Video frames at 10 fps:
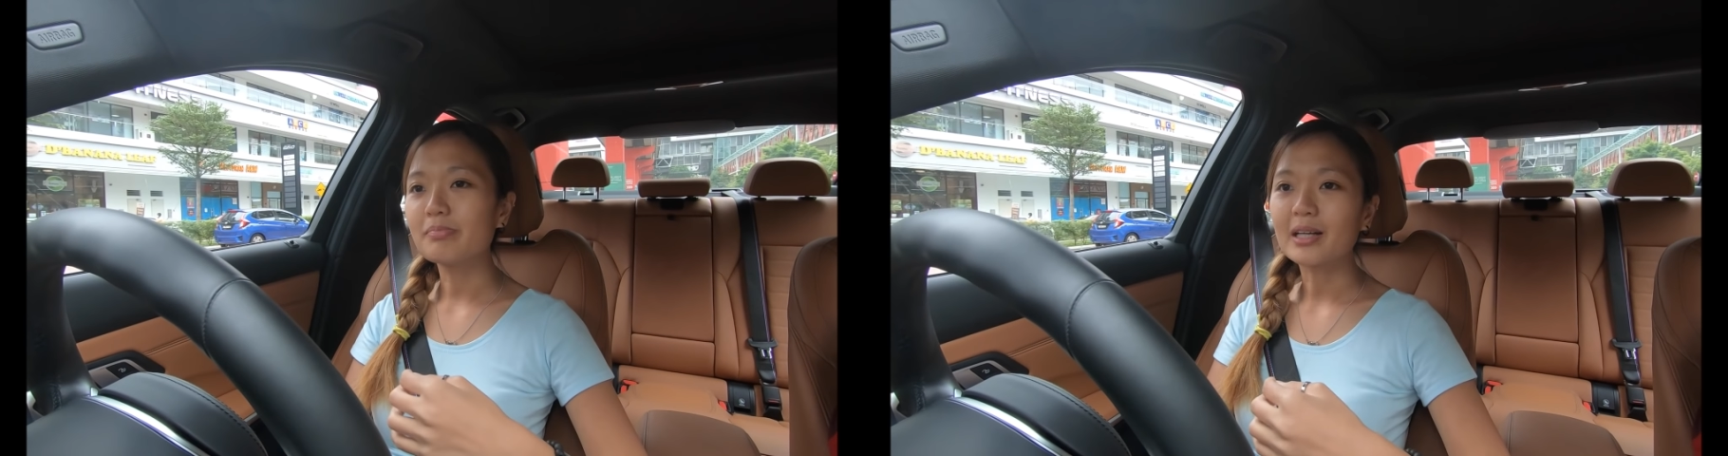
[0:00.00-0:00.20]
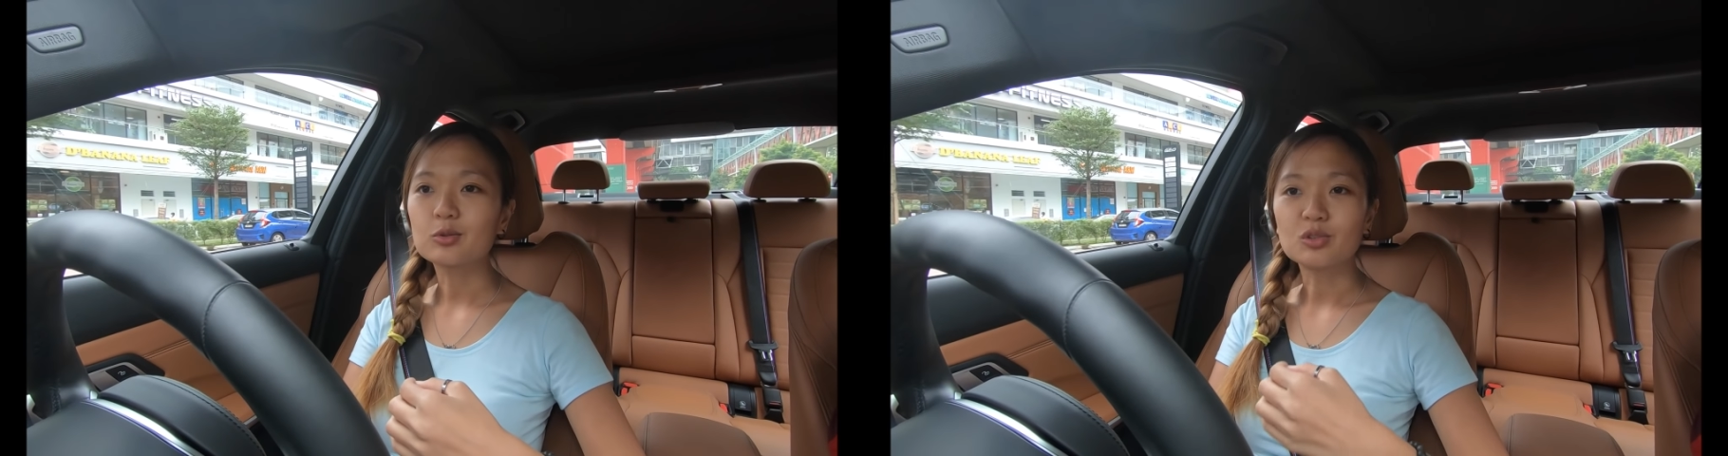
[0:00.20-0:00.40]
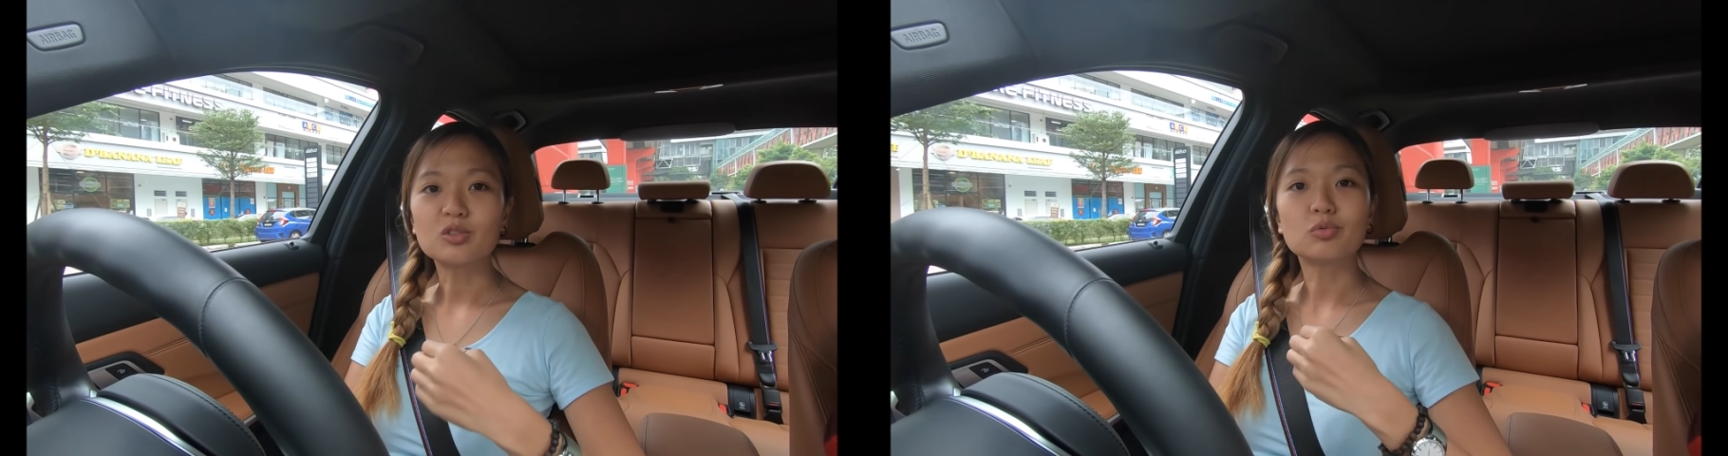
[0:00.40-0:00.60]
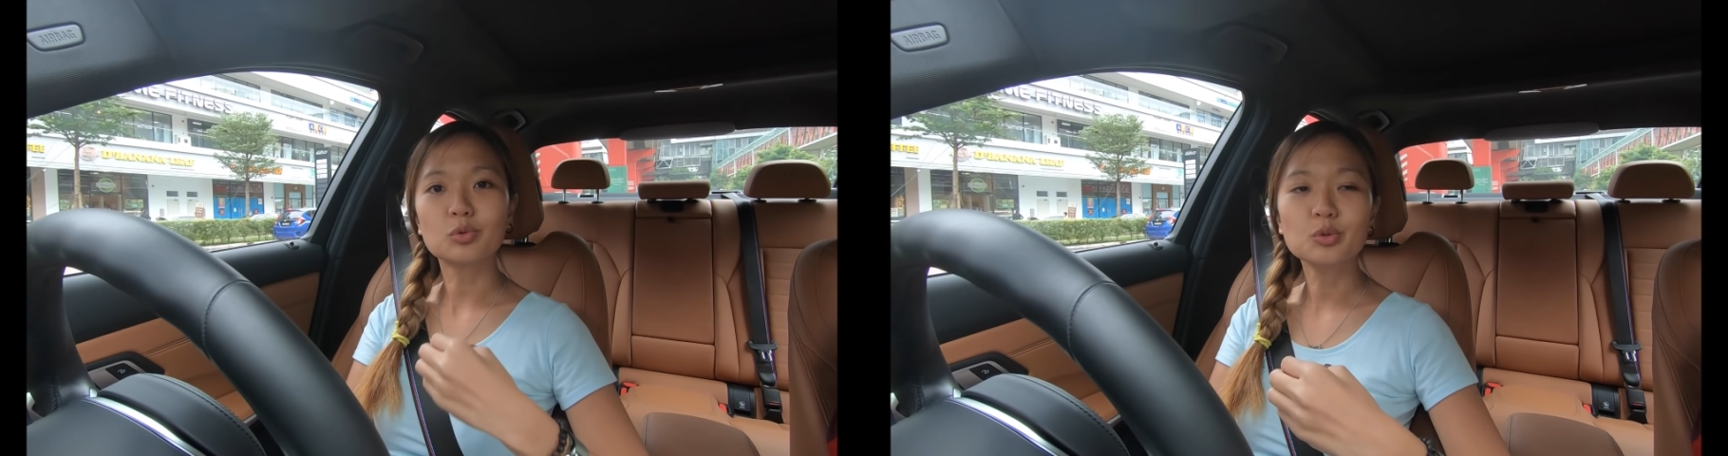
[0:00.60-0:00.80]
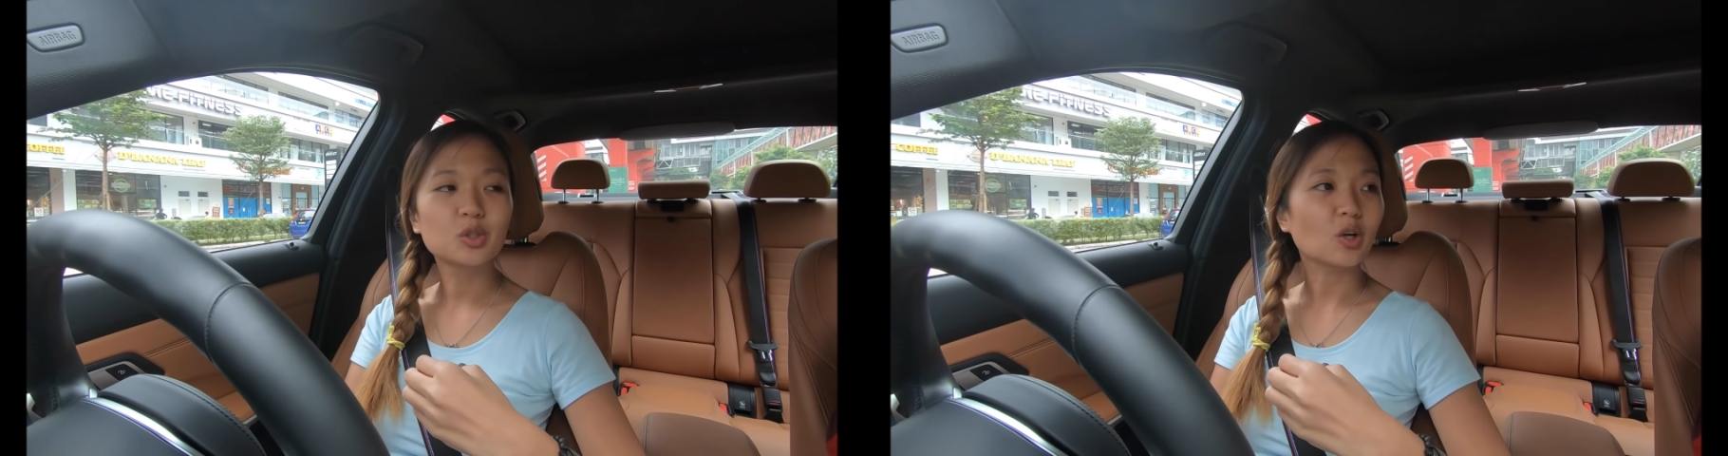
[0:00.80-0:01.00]
back to its
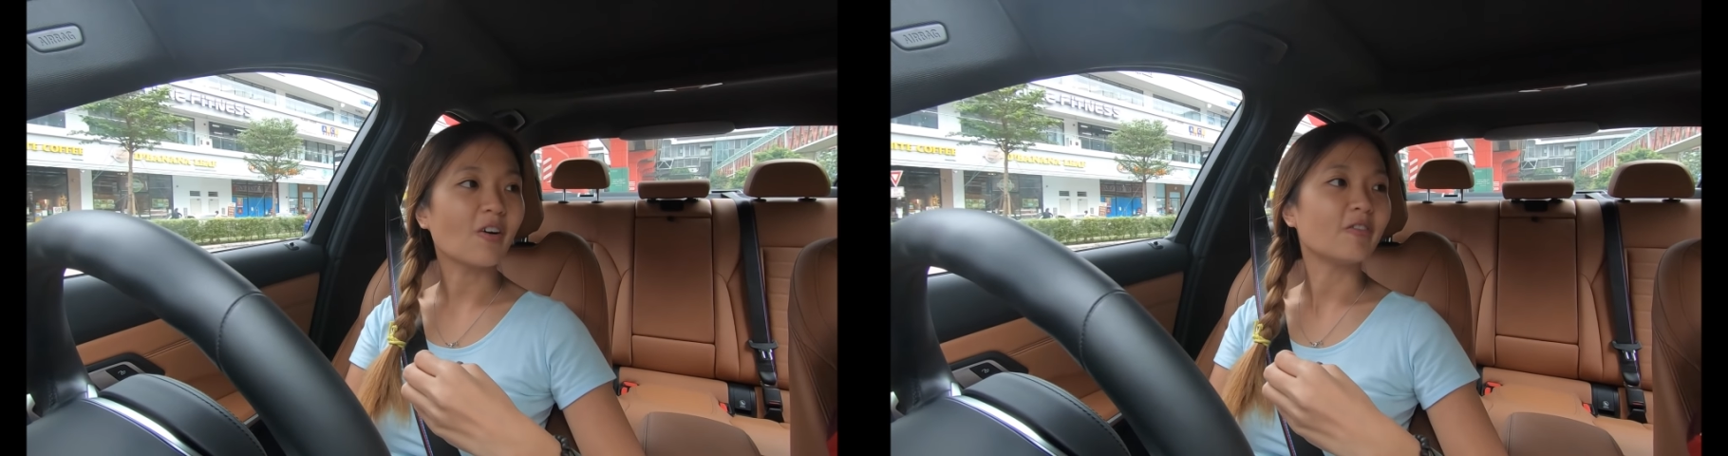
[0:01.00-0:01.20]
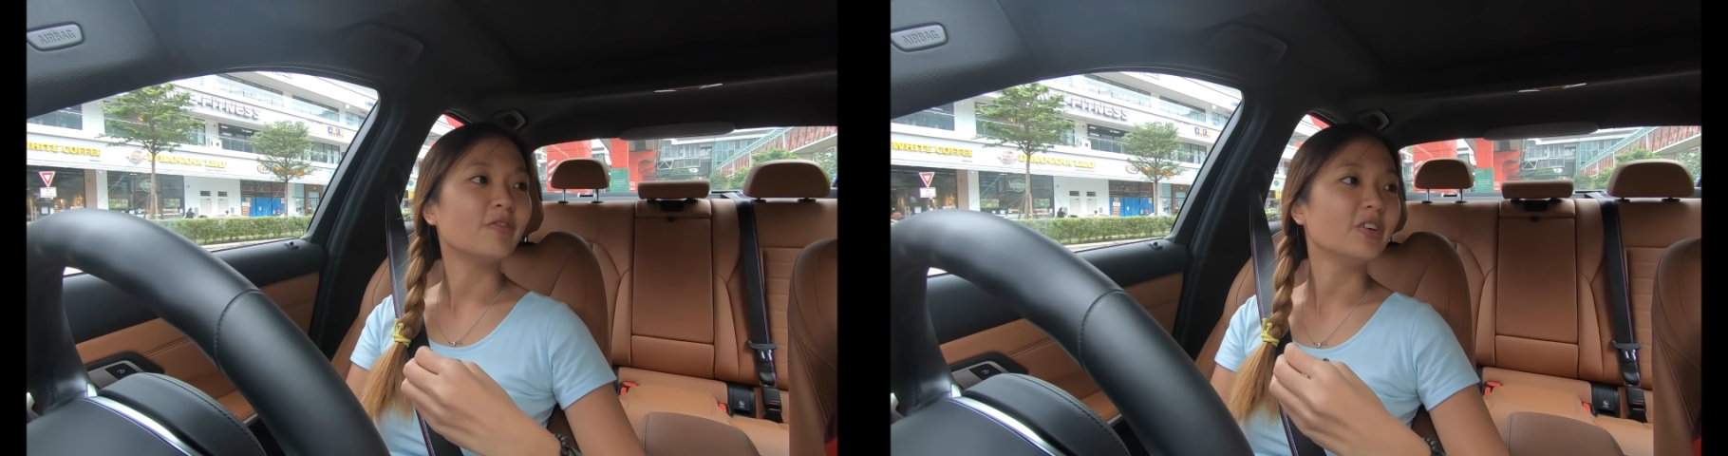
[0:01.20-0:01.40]
roots of